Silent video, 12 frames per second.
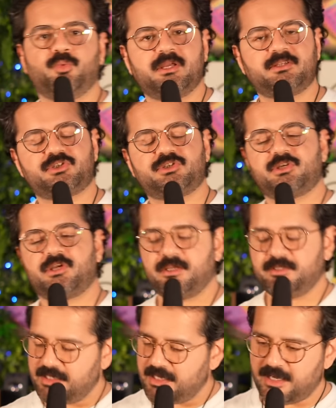Which,
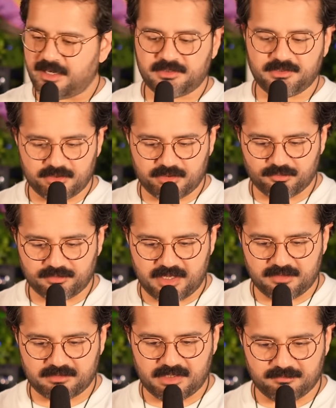yeah, you know,
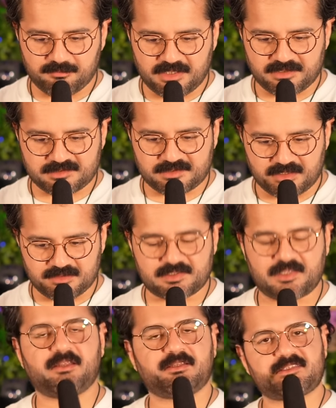that makes sense,
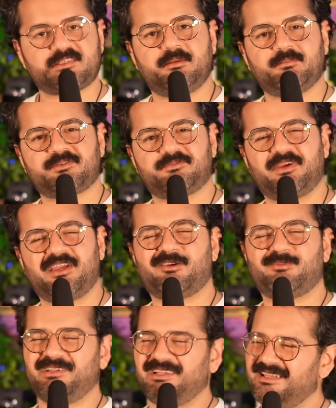and it seems
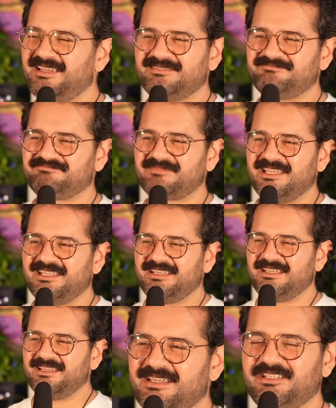fair, but
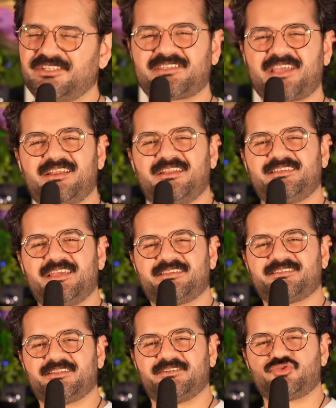it just kind of
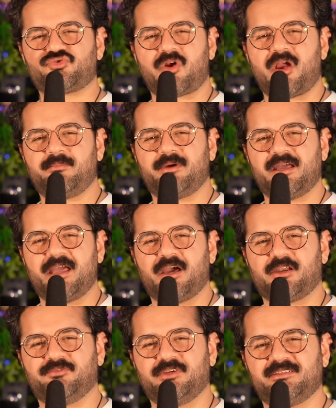takes the drama
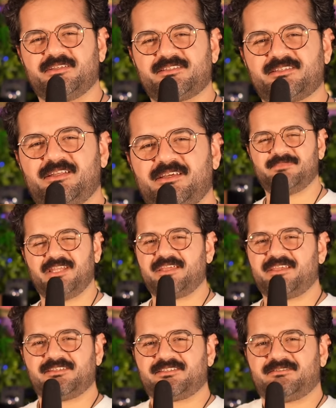out of it, doesn't it?
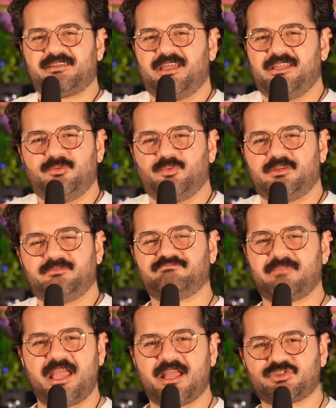Like, is anyone
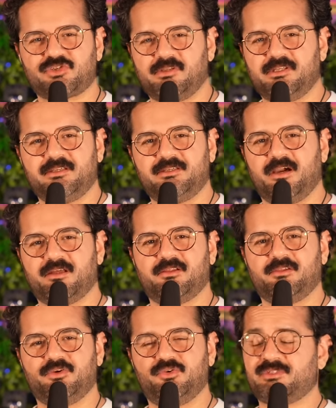actually gonna
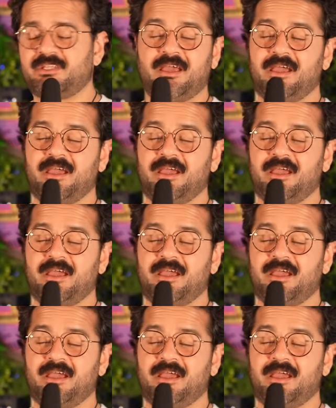lose?